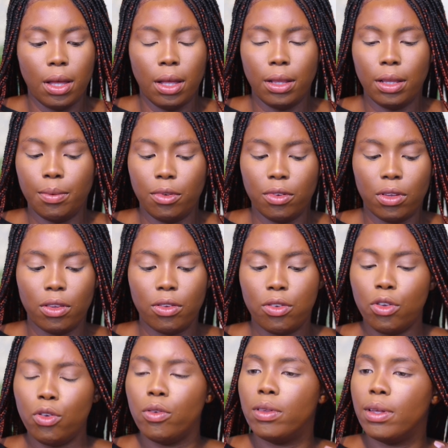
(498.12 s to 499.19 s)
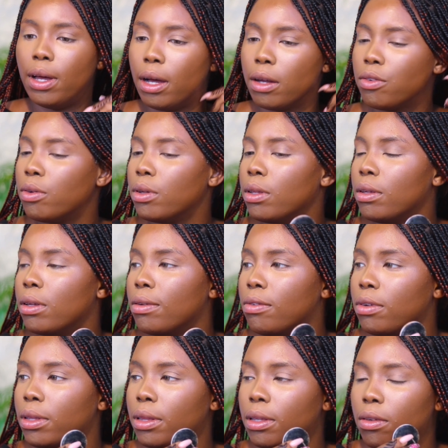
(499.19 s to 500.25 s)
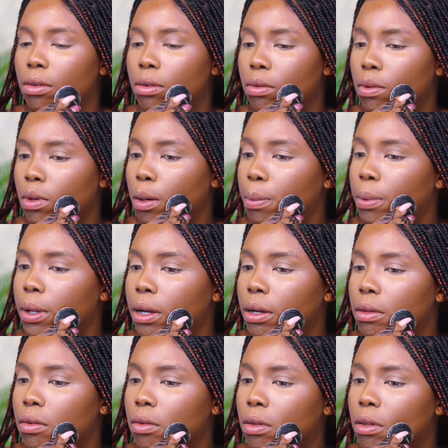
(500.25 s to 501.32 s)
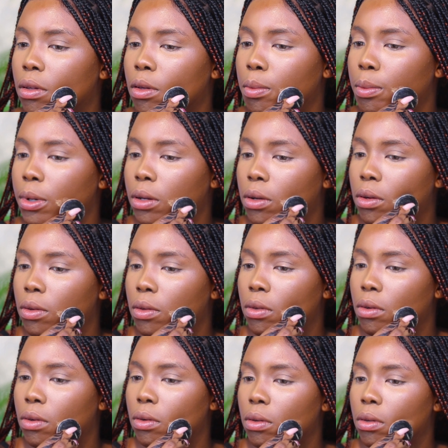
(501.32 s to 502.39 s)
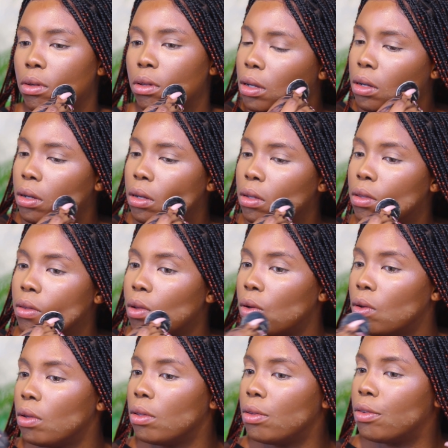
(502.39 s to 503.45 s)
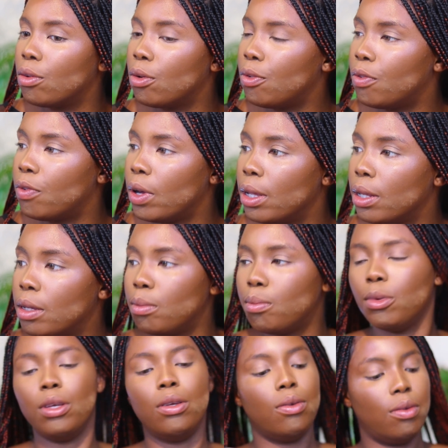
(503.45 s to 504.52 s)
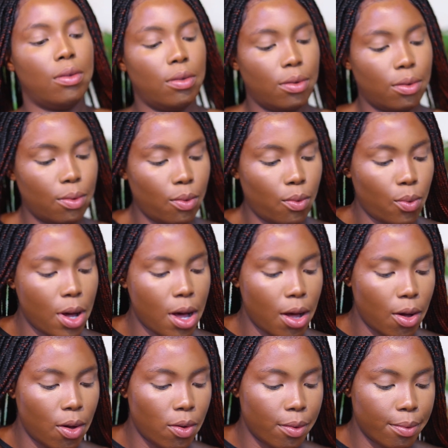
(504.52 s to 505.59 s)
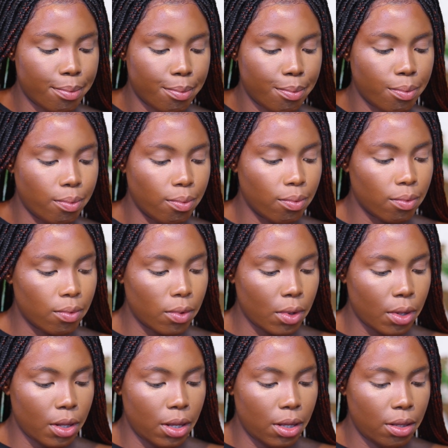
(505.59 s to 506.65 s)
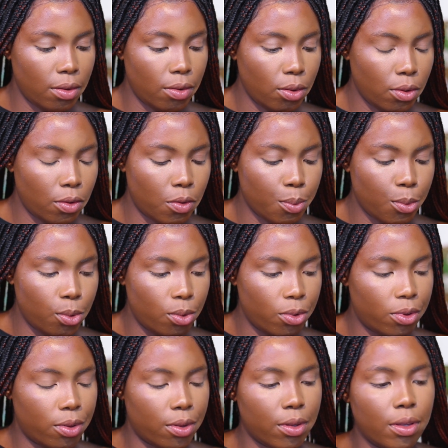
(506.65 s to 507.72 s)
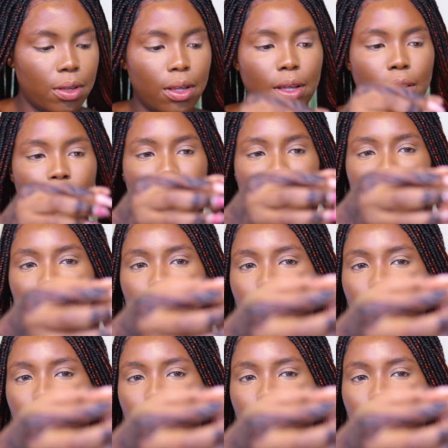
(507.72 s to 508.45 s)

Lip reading: and I'm just going to use that actually and gently just apply it to clean up my contour. Oh, it's so finely milled. Wow, it's so smooth. There's